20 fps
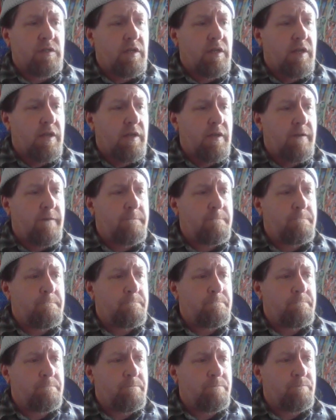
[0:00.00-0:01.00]

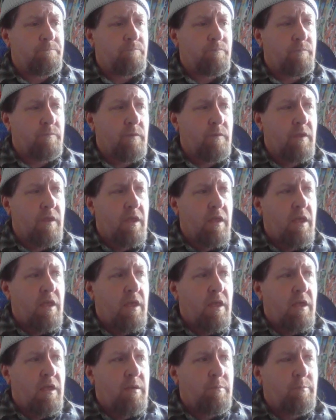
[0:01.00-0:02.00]

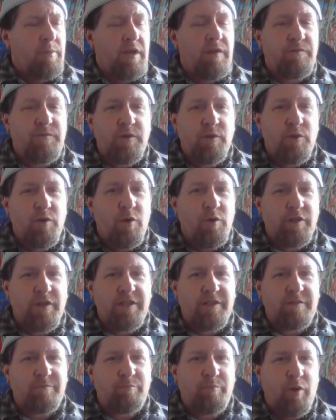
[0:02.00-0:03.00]
But if you
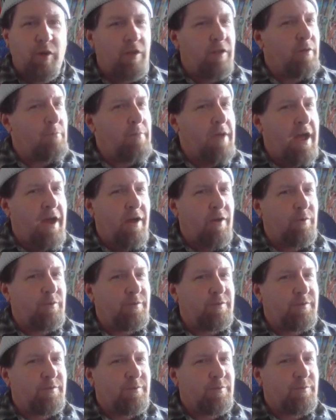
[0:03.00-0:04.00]
don't pull them
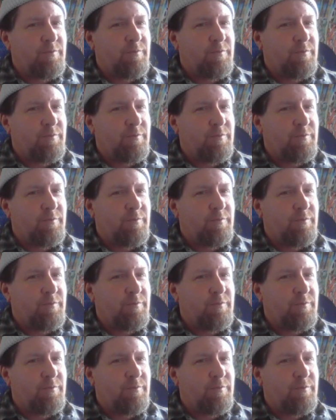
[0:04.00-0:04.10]
out